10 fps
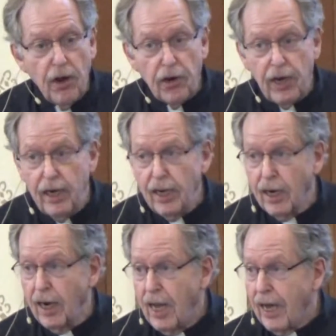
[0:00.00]
very
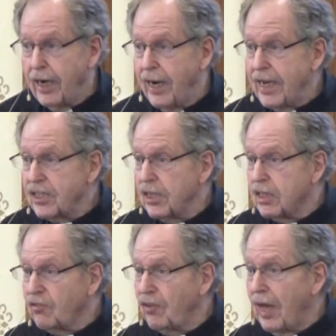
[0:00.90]
little unless
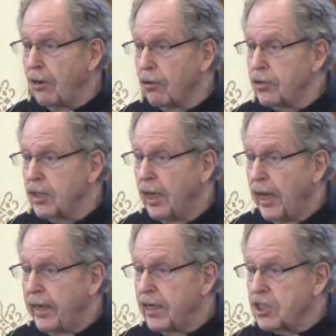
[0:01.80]
it's followed
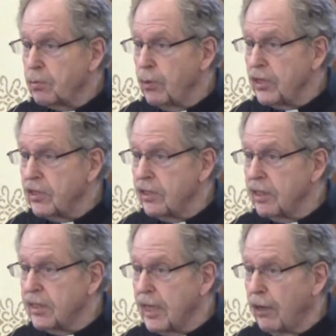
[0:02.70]
and expresses
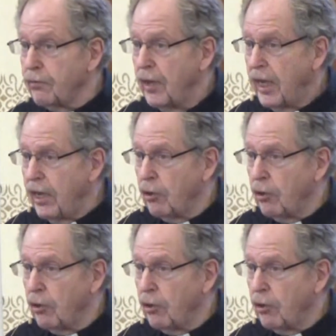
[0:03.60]
itself